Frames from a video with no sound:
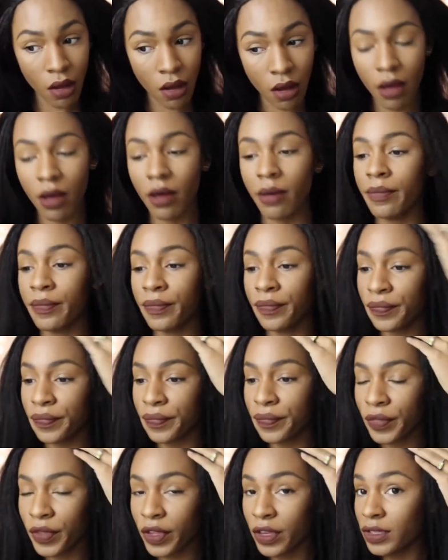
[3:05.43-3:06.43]

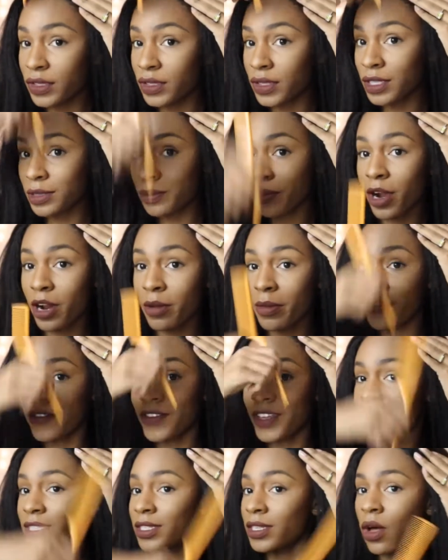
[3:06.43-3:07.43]
because this part of my
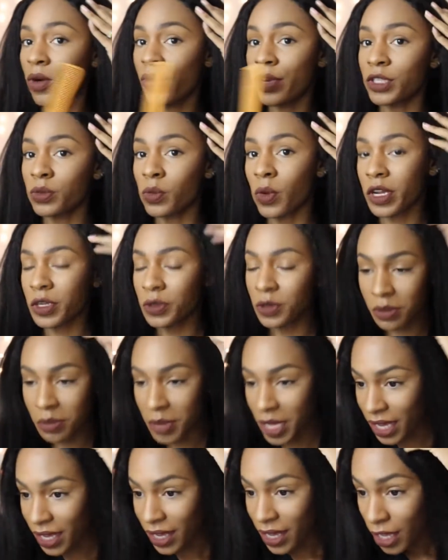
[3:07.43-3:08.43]
face always works with
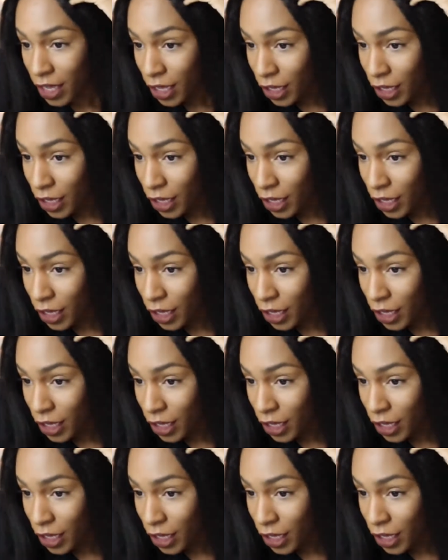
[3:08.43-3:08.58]
me.